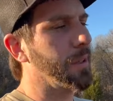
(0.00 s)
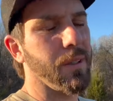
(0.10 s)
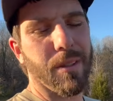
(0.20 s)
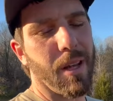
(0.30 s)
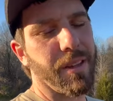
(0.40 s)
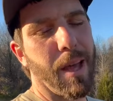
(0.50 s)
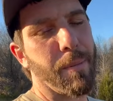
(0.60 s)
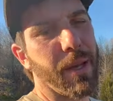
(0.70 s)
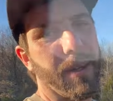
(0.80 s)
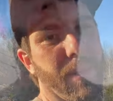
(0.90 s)
Not that
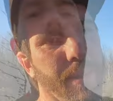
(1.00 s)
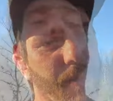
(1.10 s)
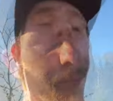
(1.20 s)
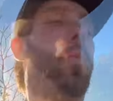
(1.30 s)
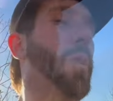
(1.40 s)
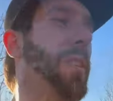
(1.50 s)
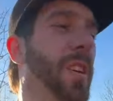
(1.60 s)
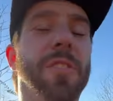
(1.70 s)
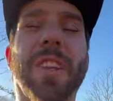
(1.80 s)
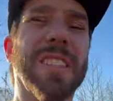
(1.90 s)
big a deal. One of the
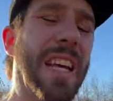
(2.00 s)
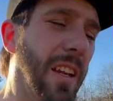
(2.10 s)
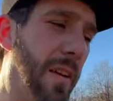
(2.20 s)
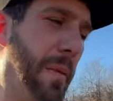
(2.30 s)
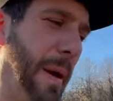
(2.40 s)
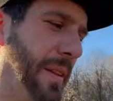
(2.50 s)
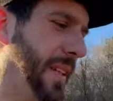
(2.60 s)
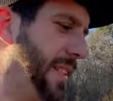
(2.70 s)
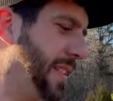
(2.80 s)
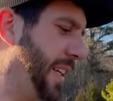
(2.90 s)
other things I love about
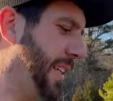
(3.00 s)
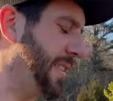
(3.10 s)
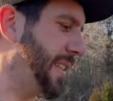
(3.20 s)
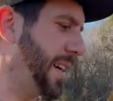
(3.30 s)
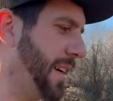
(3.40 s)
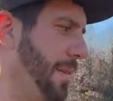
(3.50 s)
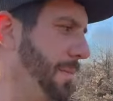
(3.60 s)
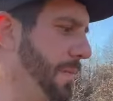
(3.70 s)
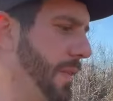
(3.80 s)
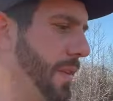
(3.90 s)
this is the
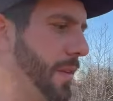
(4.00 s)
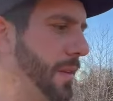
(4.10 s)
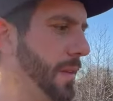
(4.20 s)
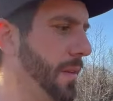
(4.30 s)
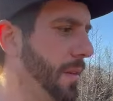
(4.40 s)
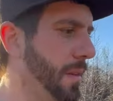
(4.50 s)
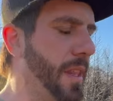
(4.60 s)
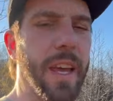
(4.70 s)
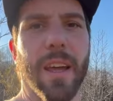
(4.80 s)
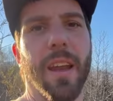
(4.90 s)

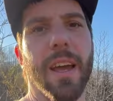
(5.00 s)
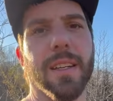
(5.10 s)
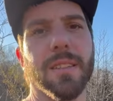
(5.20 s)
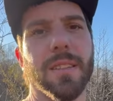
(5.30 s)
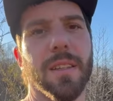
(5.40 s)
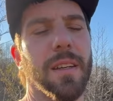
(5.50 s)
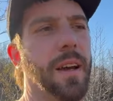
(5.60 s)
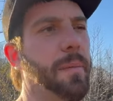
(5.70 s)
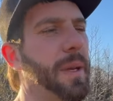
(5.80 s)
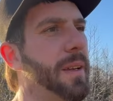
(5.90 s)
headlights.
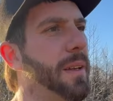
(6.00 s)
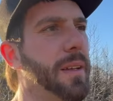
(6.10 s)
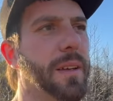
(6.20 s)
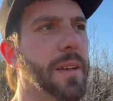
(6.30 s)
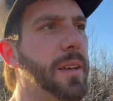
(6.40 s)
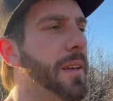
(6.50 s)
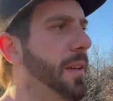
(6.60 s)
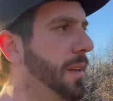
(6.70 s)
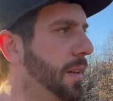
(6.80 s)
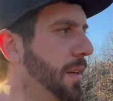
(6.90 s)
I mean,
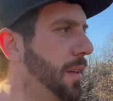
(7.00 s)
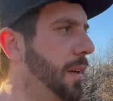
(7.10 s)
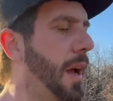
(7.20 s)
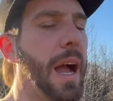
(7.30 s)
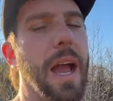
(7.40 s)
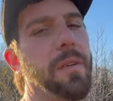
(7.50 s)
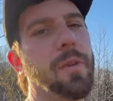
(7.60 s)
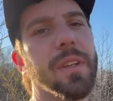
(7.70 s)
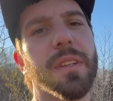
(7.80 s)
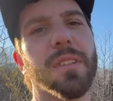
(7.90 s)
I
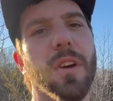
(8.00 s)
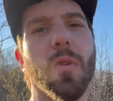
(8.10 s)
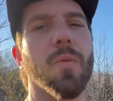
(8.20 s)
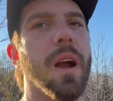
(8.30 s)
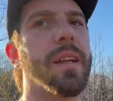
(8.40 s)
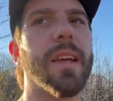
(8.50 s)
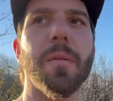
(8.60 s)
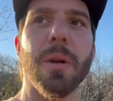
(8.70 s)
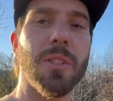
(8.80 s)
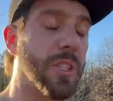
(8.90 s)
really don't ride that
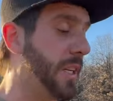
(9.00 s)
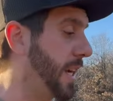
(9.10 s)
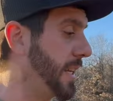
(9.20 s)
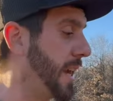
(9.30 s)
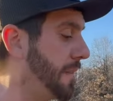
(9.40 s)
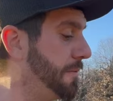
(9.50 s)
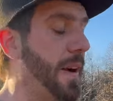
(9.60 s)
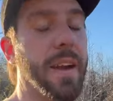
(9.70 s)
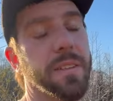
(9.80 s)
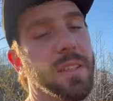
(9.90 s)
much at night. I've
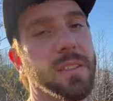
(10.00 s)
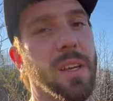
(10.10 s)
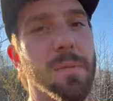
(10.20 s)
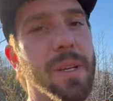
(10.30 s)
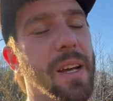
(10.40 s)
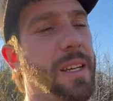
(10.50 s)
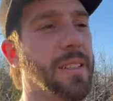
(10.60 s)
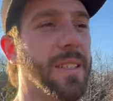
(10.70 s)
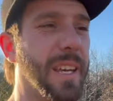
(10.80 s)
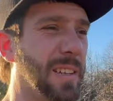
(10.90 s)
fired this up at night
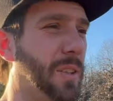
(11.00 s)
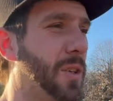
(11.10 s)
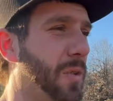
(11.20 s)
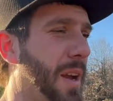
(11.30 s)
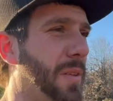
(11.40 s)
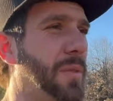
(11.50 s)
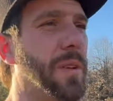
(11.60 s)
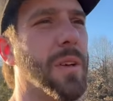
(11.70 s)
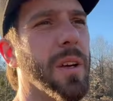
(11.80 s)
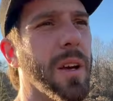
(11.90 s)
to take a look around.
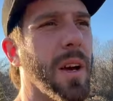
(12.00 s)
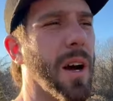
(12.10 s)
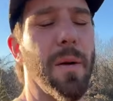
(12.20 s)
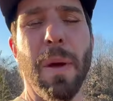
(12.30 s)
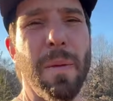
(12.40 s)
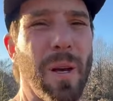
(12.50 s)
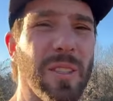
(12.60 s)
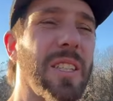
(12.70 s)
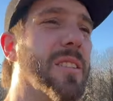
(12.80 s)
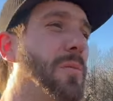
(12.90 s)
Maybe I'll
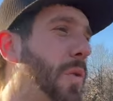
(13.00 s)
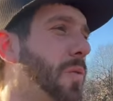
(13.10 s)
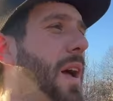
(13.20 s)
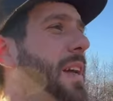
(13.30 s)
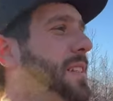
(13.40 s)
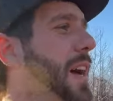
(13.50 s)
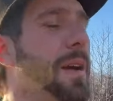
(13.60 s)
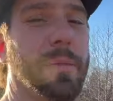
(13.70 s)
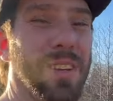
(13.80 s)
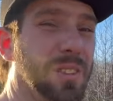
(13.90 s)
see some more ride
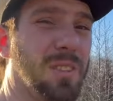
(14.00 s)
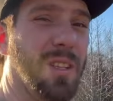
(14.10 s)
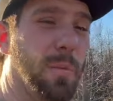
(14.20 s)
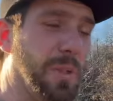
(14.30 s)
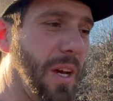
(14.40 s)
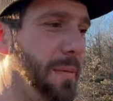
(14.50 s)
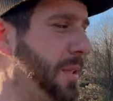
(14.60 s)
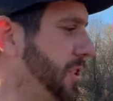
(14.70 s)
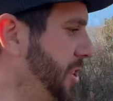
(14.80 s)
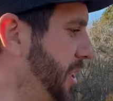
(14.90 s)
time during the summertime
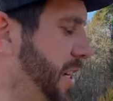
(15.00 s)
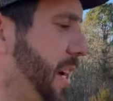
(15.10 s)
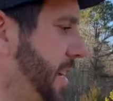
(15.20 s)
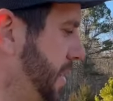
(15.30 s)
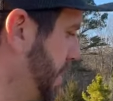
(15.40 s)
this year at night.